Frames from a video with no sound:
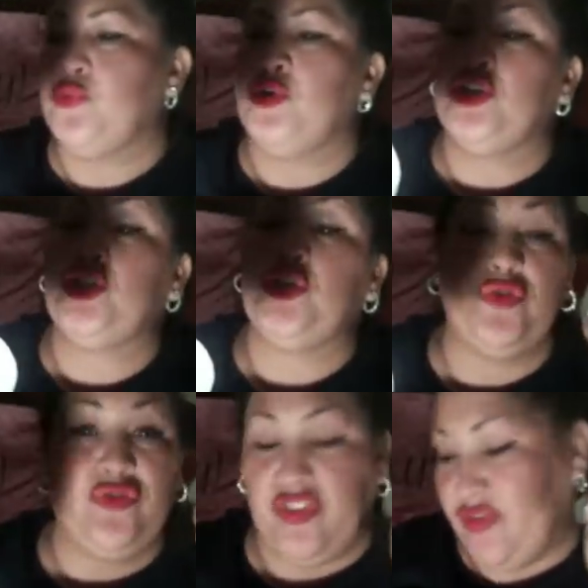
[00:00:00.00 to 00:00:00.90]
were
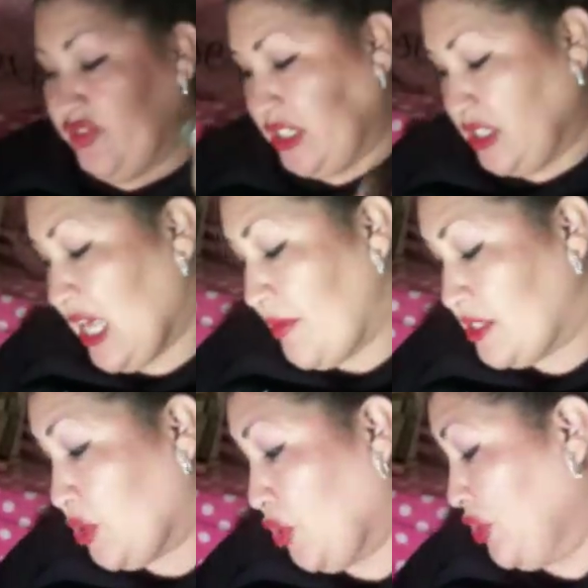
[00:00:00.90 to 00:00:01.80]
$2.50. So that was
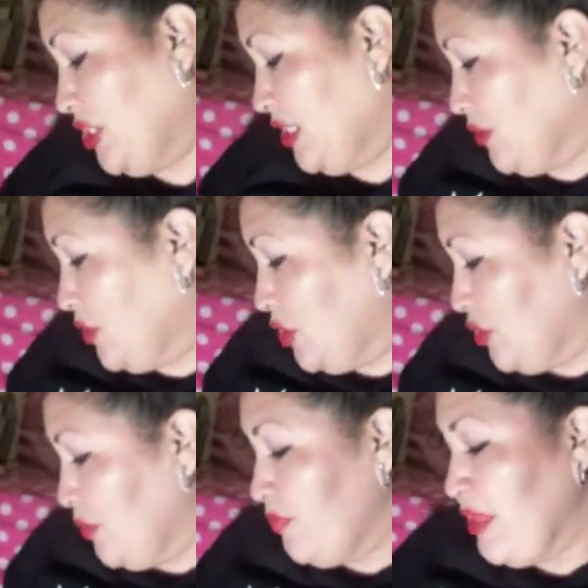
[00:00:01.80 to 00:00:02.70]
a good deal too.